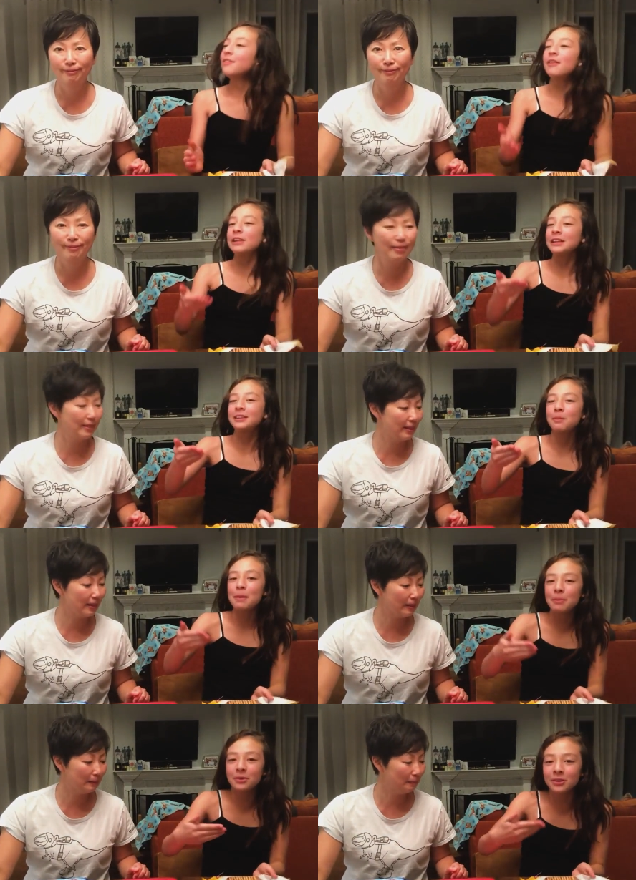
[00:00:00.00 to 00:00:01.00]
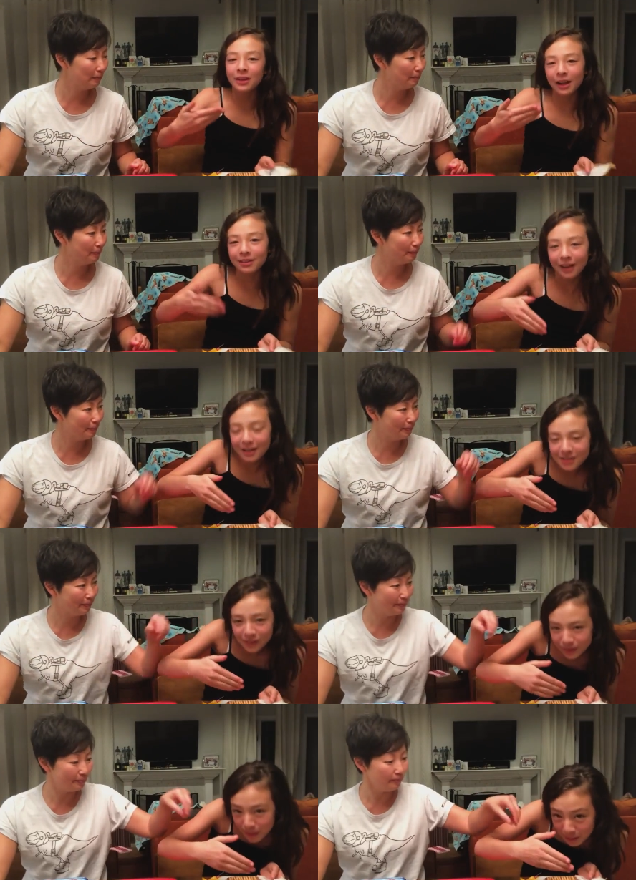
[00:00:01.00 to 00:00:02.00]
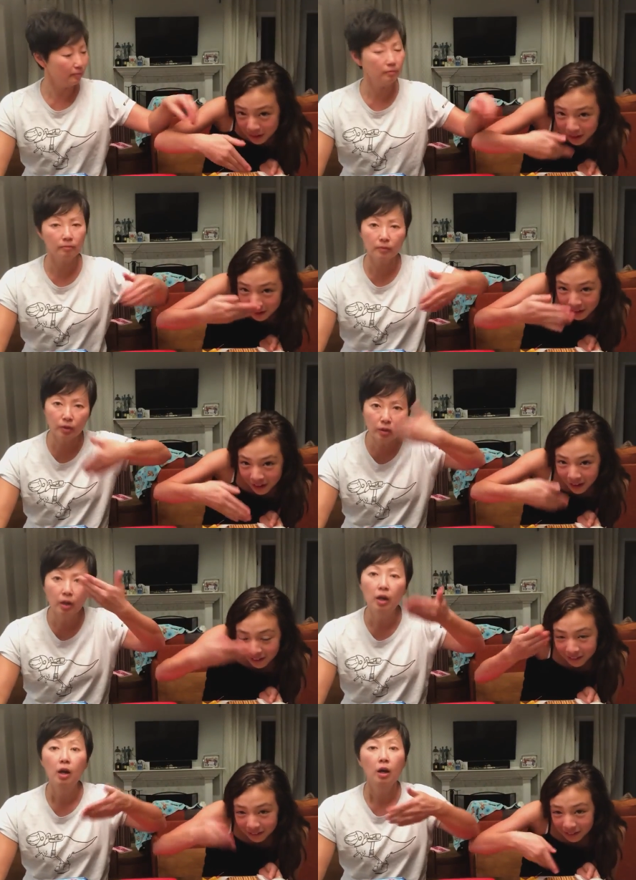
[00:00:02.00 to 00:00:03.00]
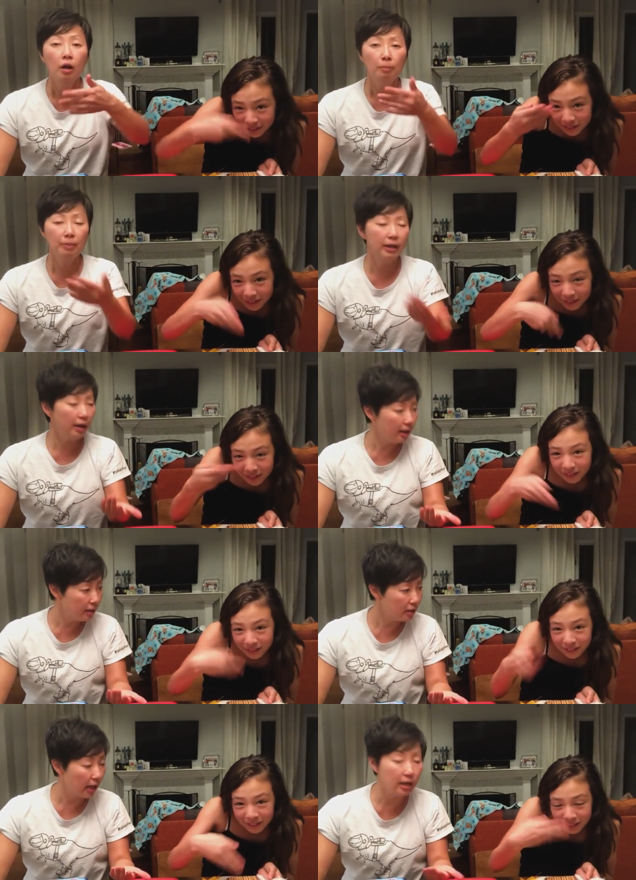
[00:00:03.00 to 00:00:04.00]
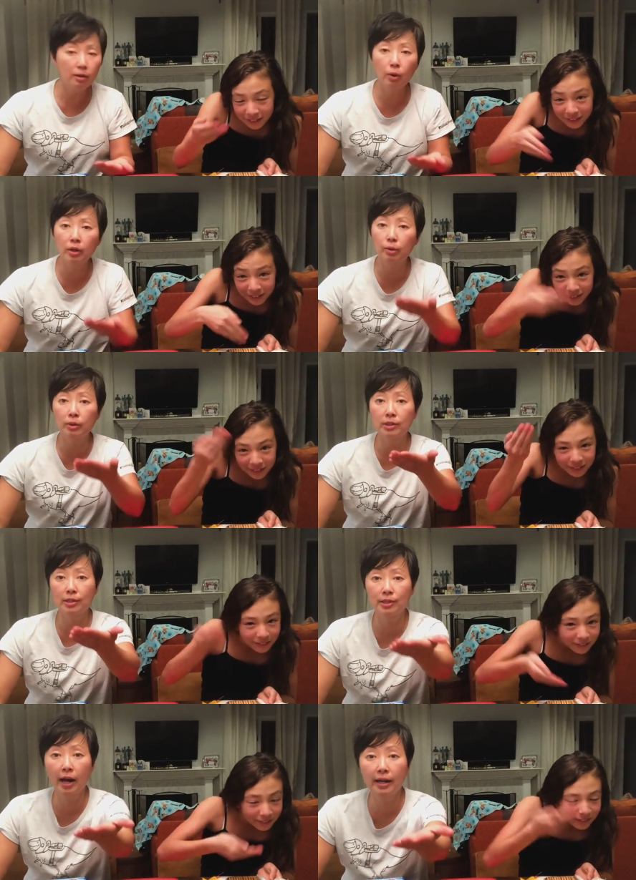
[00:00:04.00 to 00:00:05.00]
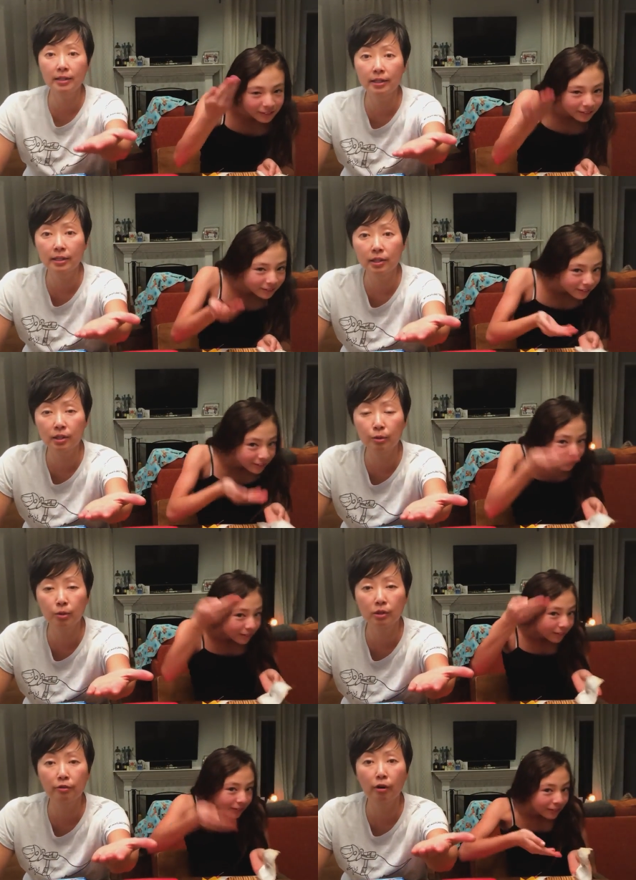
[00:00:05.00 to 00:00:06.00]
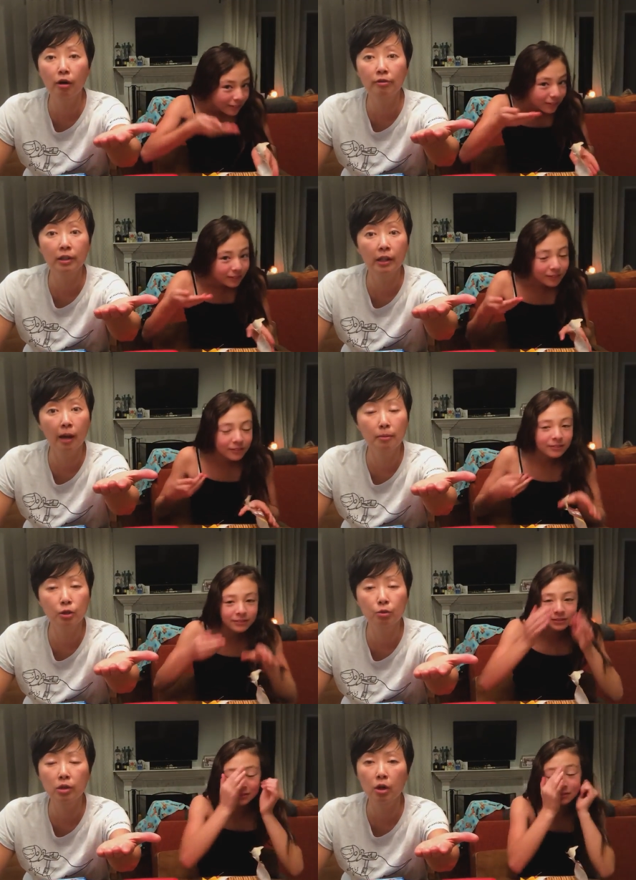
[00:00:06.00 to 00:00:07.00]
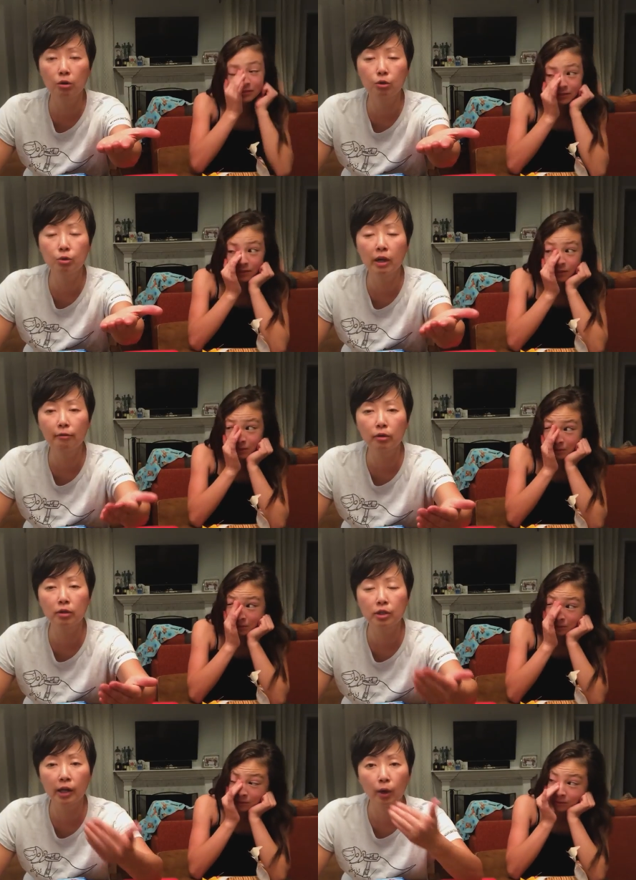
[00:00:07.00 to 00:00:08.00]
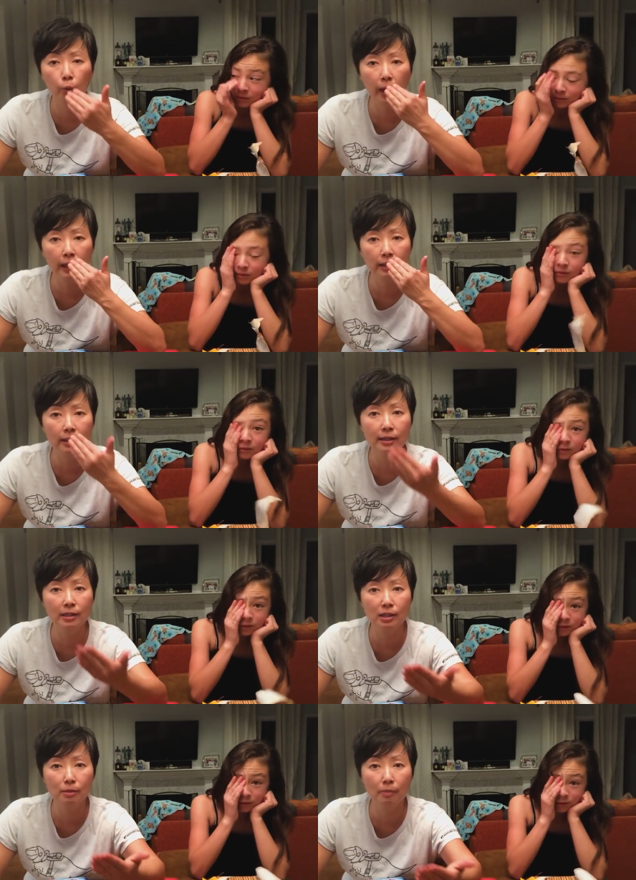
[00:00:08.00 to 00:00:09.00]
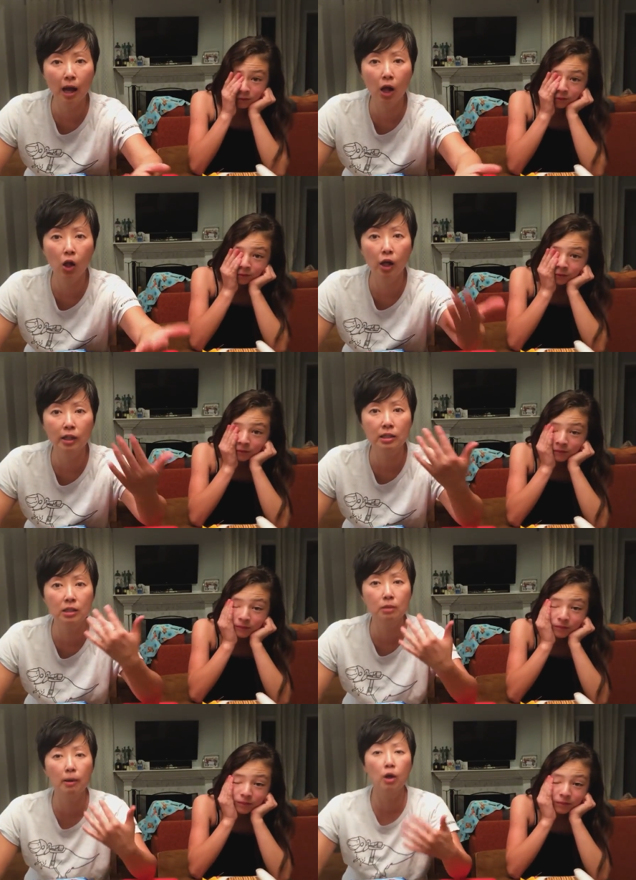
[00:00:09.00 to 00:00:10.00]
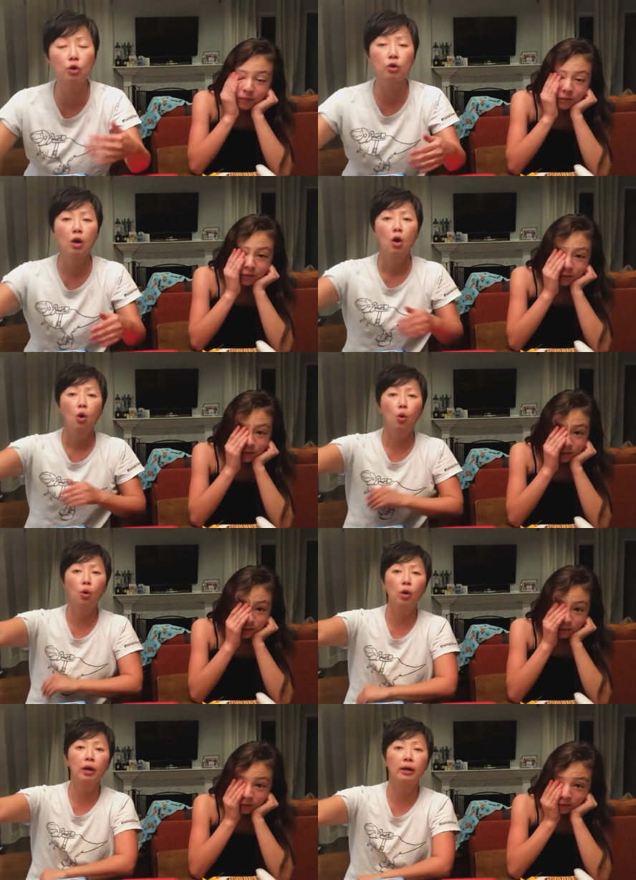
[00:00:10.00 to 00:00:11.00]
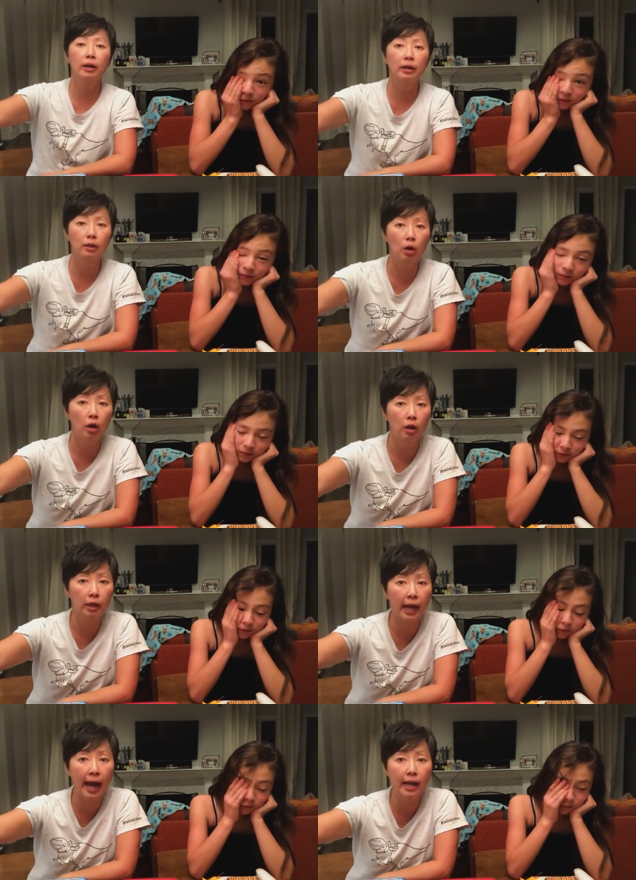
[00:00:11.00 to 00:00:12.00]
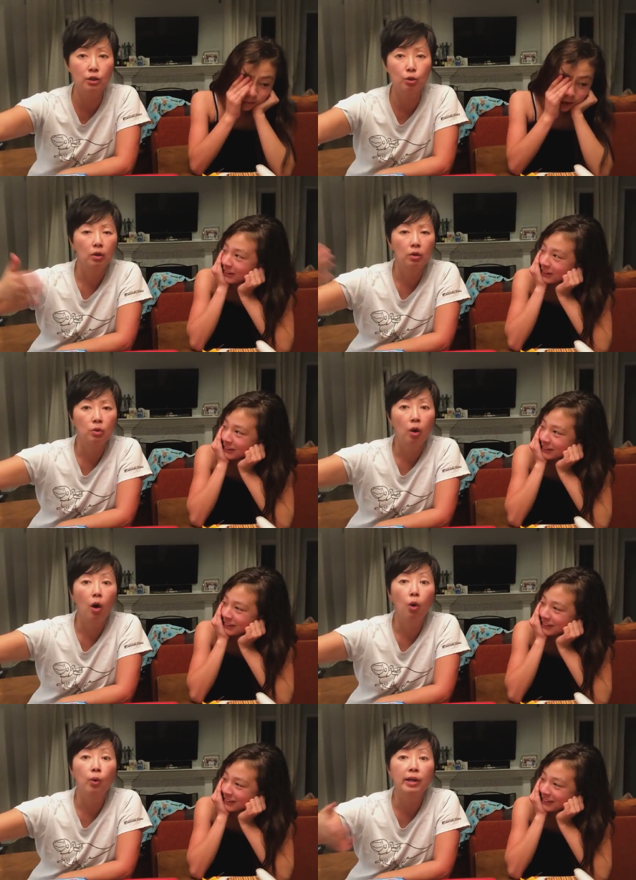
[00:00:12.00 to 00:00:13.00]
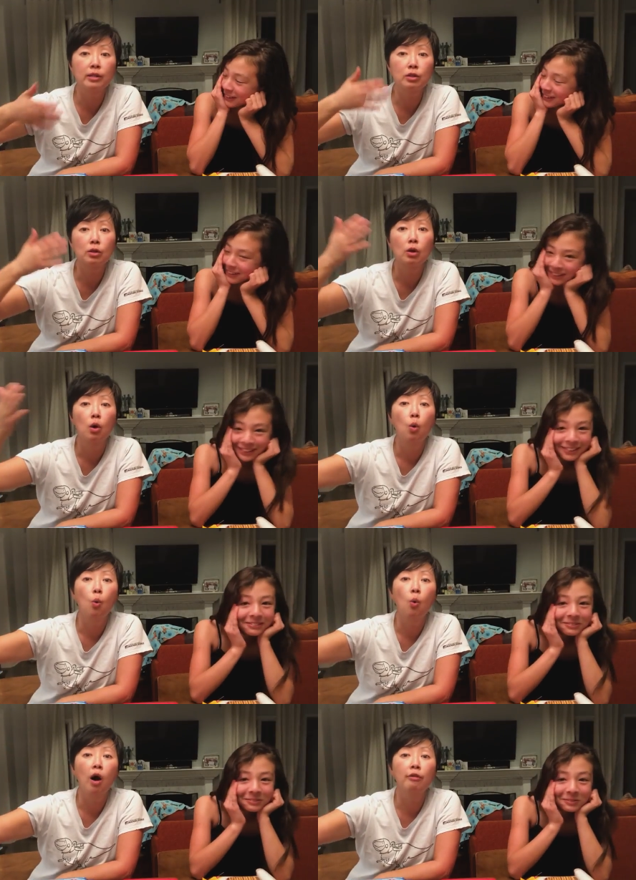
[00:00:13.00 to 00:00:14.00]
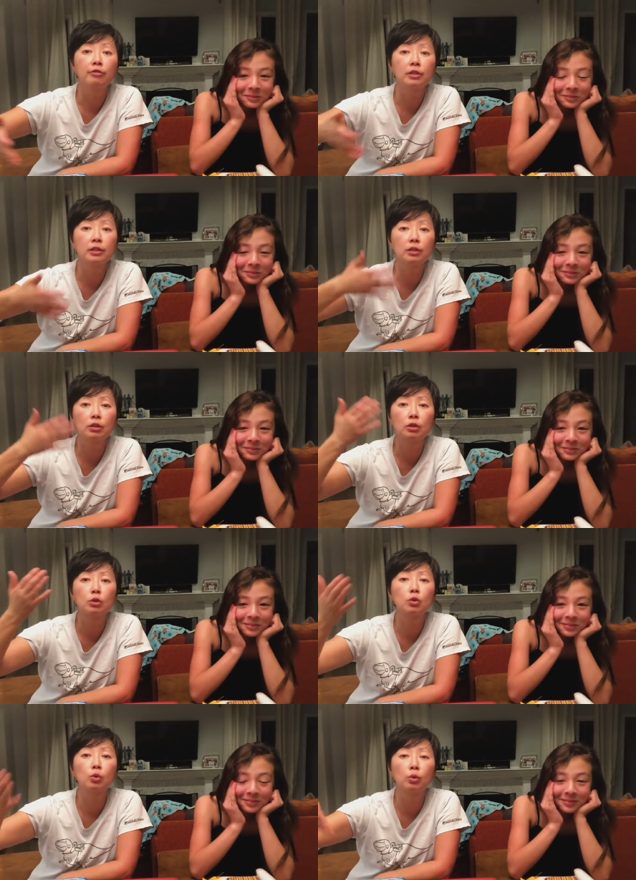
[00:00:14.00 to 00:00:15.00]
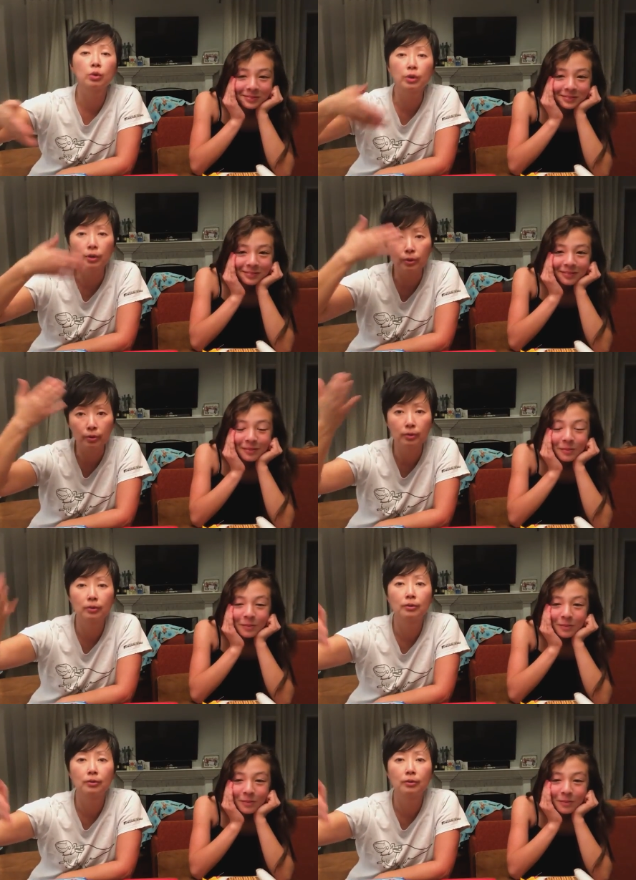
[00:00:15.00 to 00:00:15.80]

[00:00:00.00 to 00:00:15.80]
Speaker 1: love how like some people do like scientific people do this like. Because anyone who is a scientist who is involved in chemistry knows you never directly smell a smell or a gas. You always waft it toward you.